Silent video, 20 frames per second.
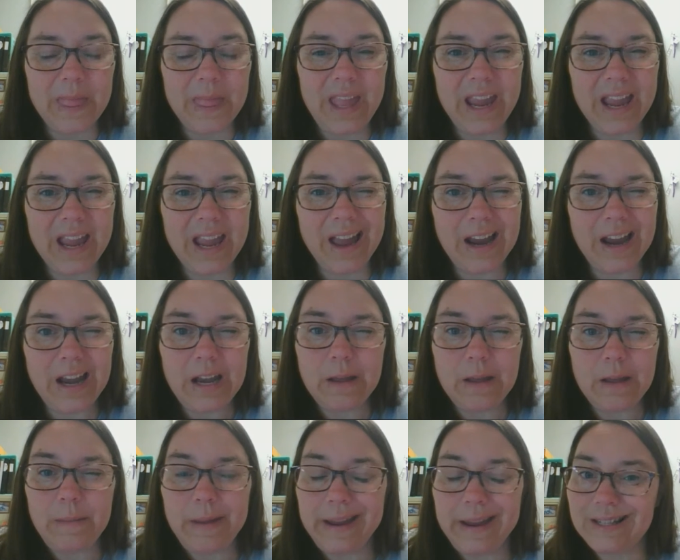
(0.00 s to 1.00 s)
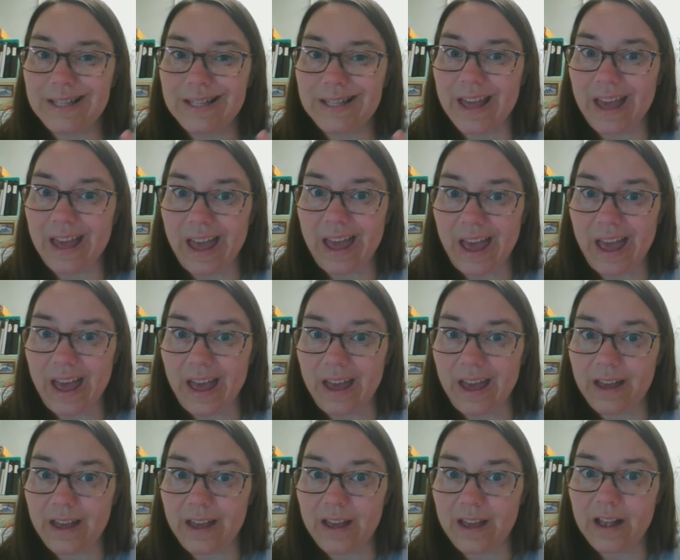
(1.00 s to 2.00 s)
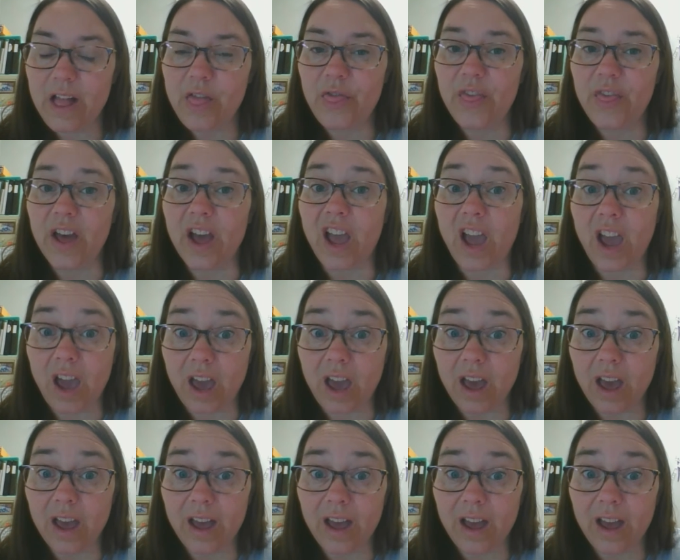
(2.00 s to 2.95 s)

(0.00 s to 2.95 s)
It kind of makes the the k,